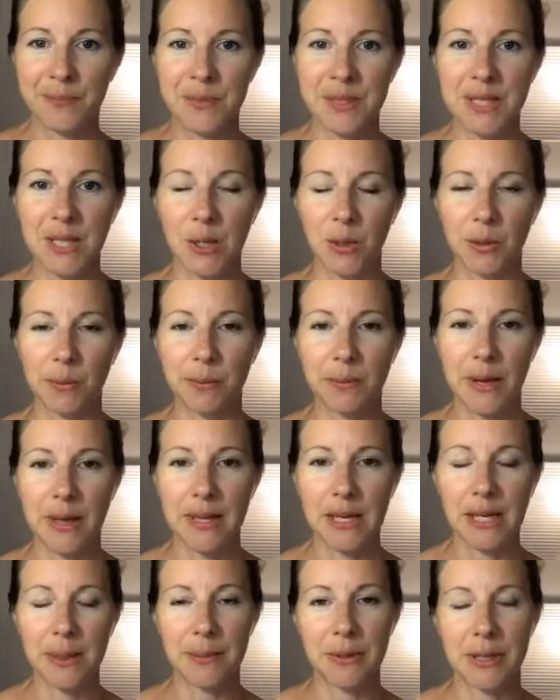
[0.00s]
So I
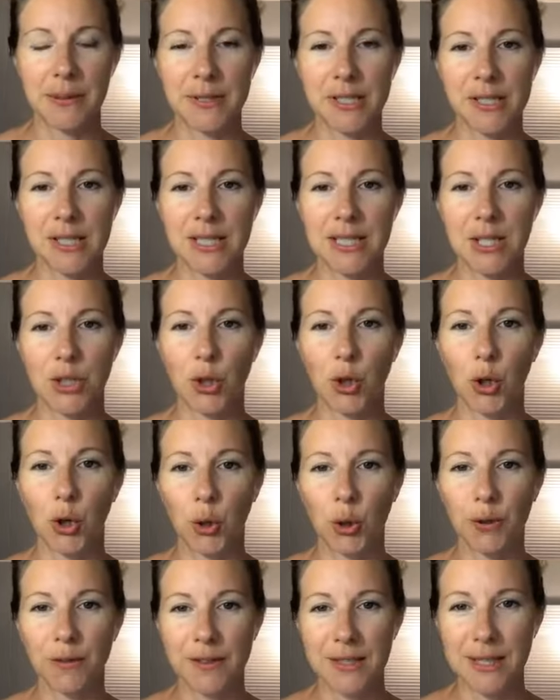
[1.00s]
think I pretty much listed
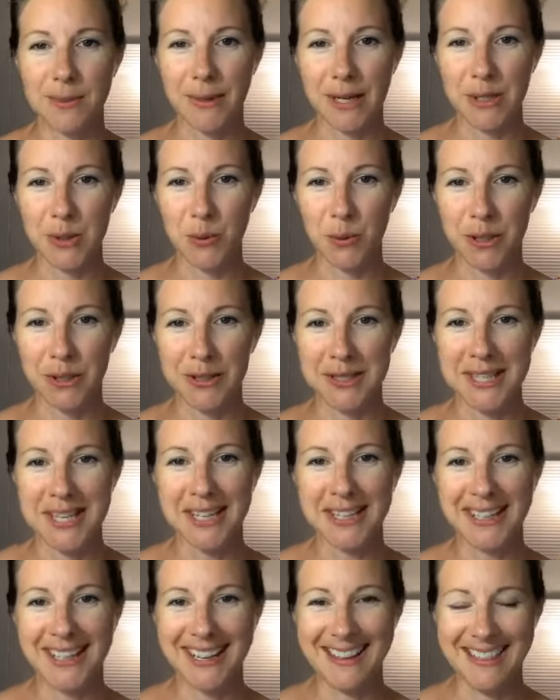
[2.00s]
all of the spice oils
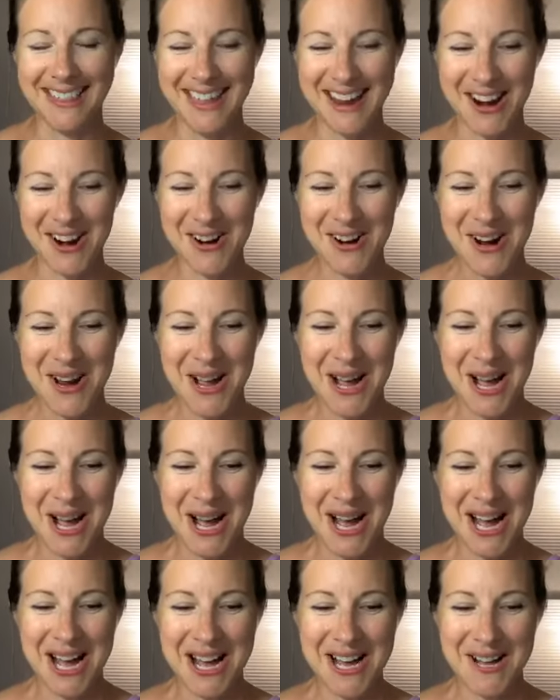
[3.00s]
in there.
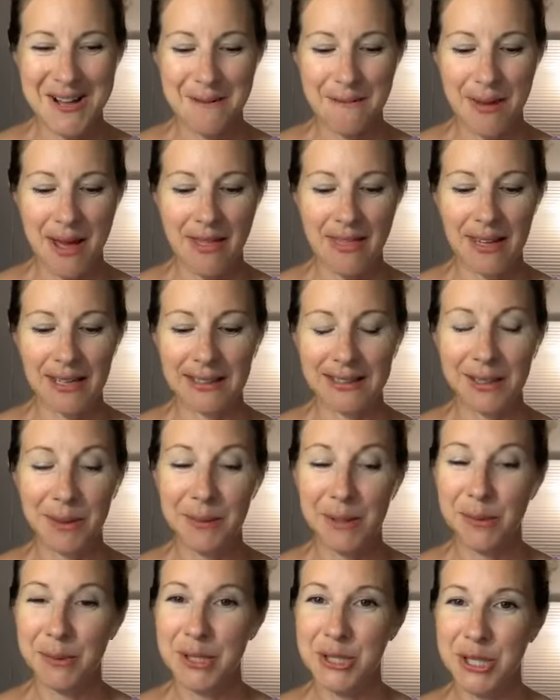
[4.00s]
And then a little
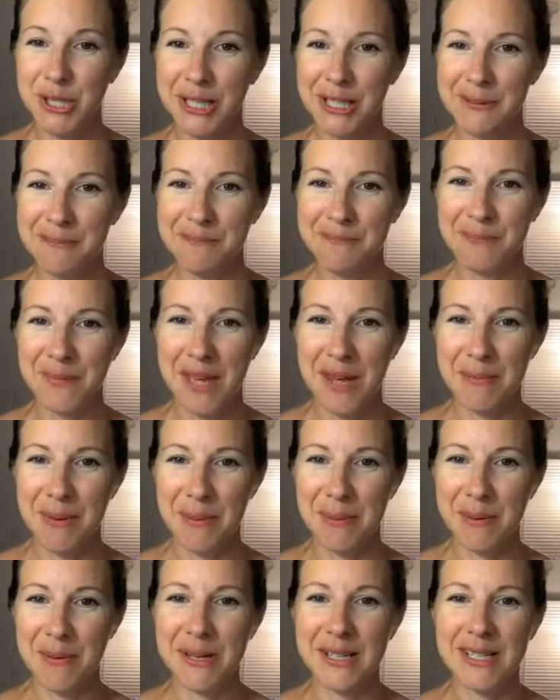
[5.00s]
bit of wintergreen and
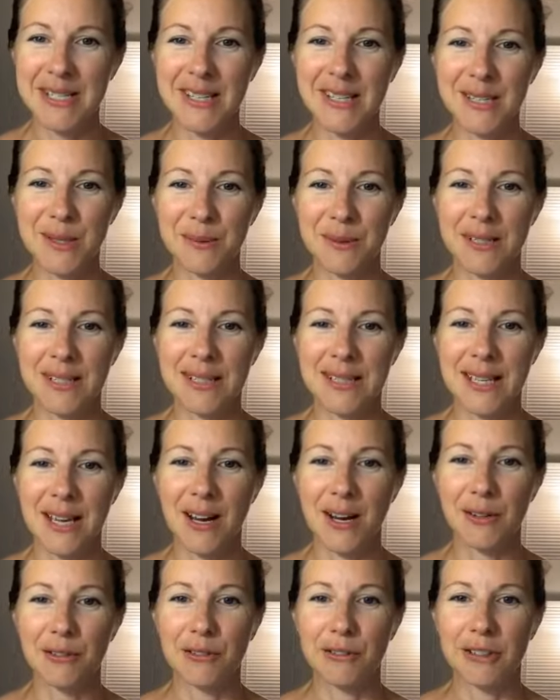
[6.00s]
peppermint. So this one is
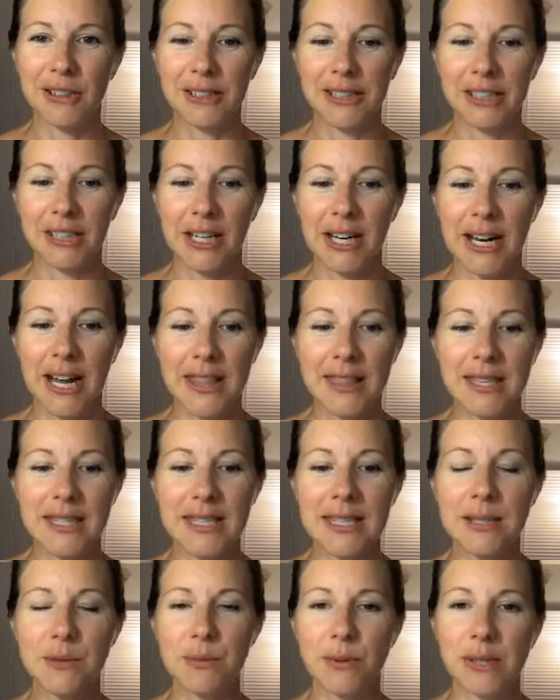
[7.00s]
really great. And
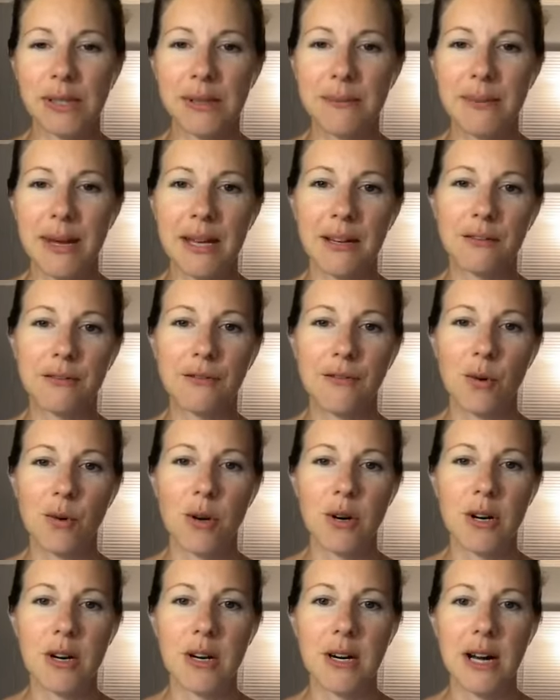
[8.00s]
this is really meant
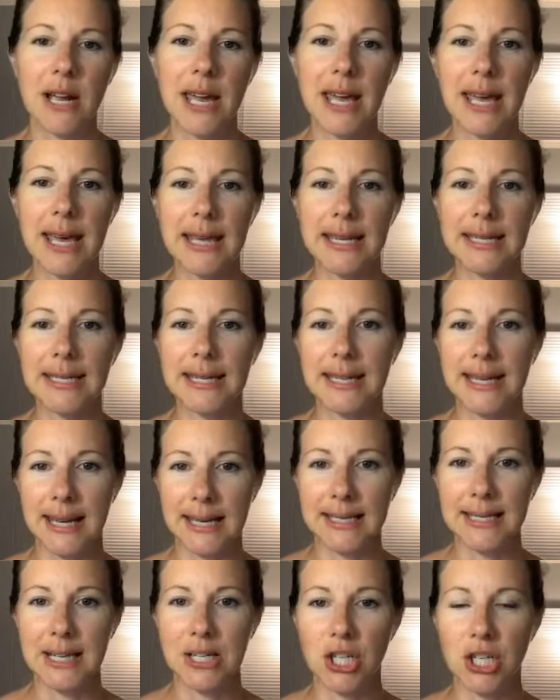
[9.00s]
for head and neck
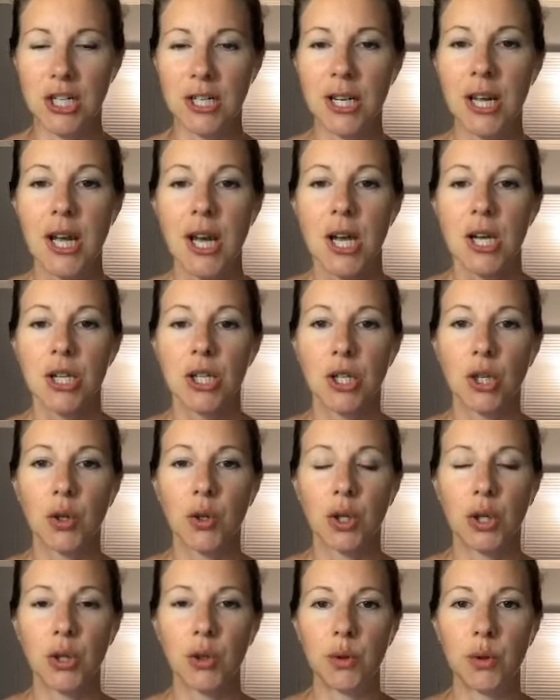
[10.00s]
tension. So
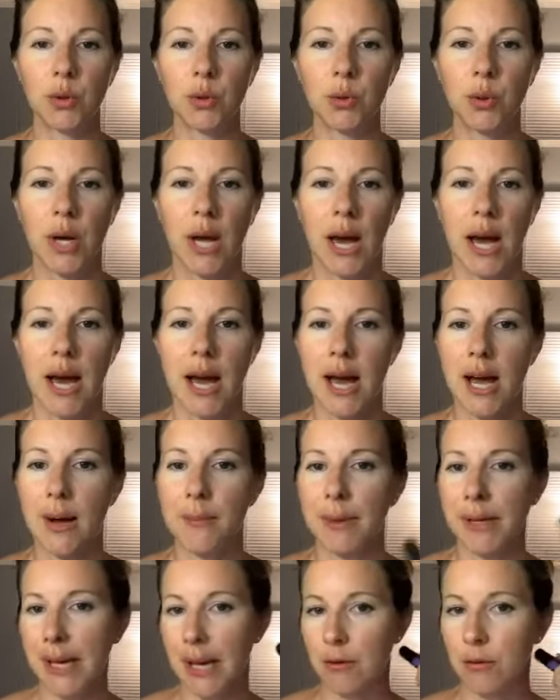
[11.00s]
you,
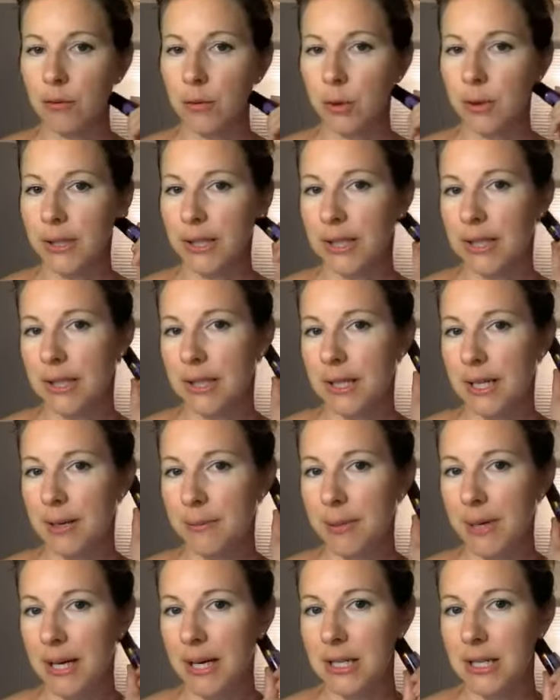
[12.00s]
again, roll it in
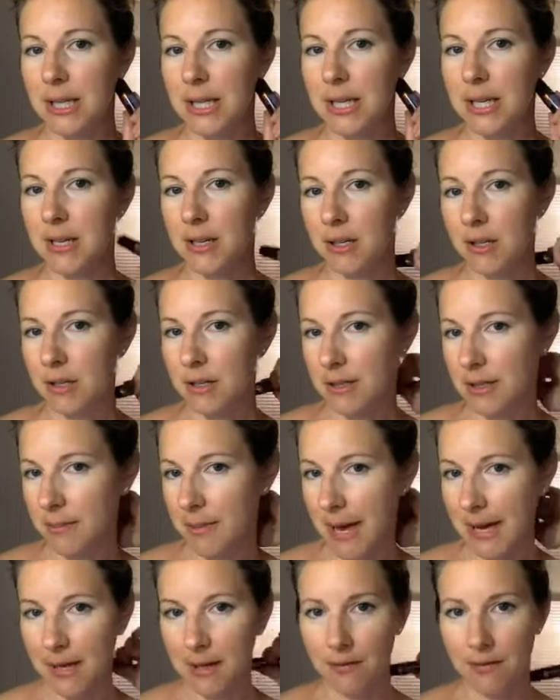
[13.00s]
behind the ears, the
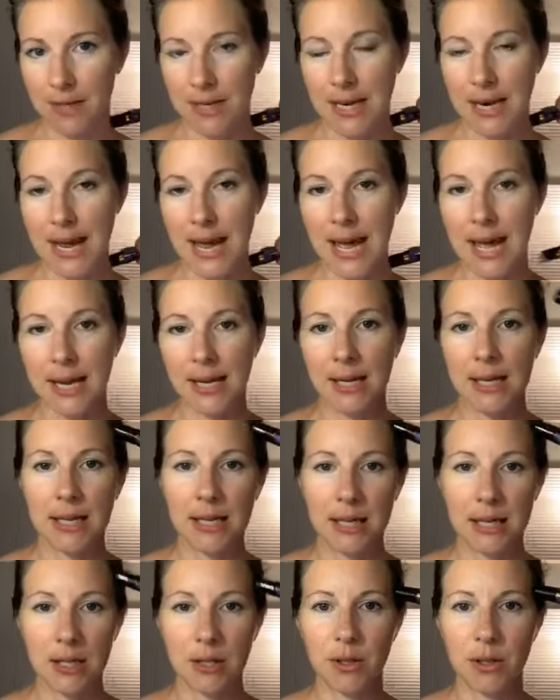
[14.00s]
back of the neck.
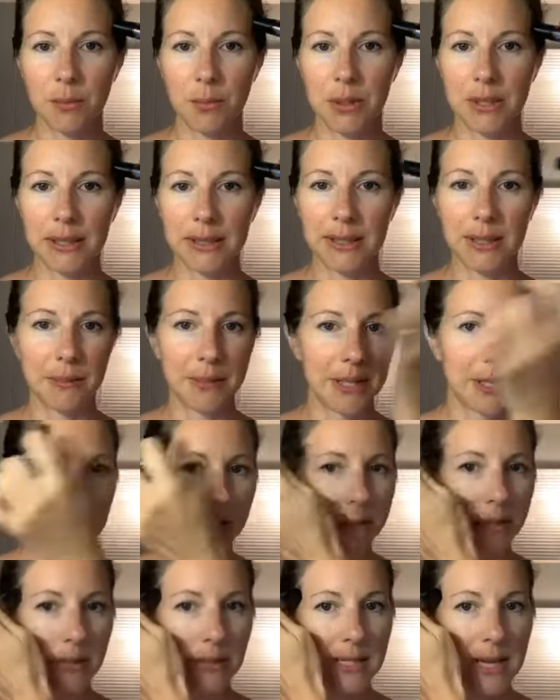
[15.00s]
You can put a little bit
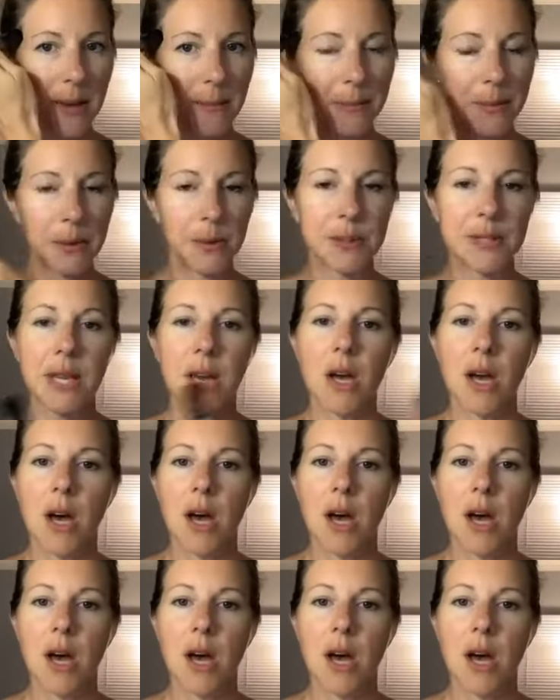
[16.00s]
on your temples.